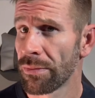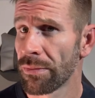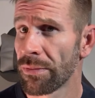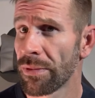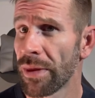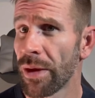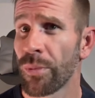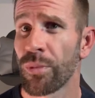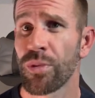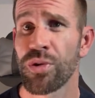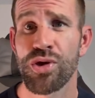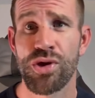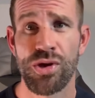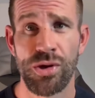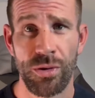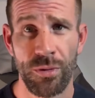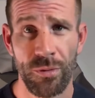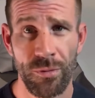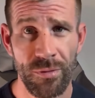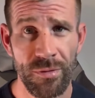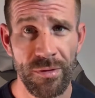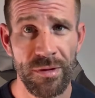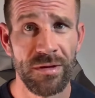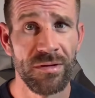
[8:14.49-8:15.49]
that was
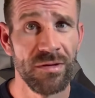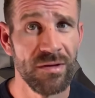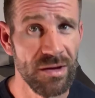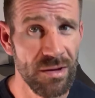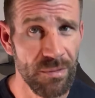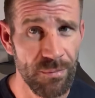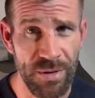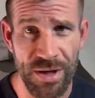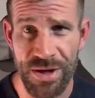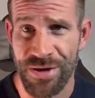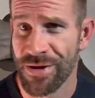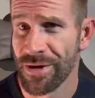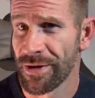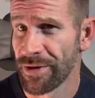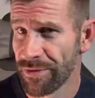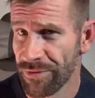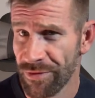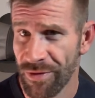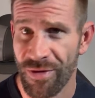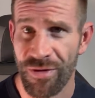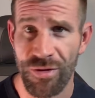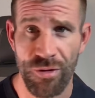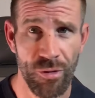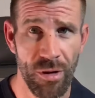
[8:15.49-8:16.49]
used in the commission of
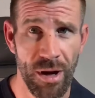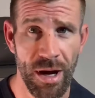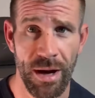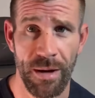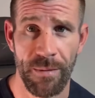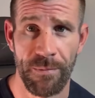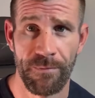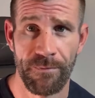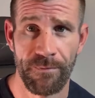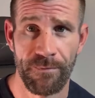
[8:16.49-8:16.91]
this crime.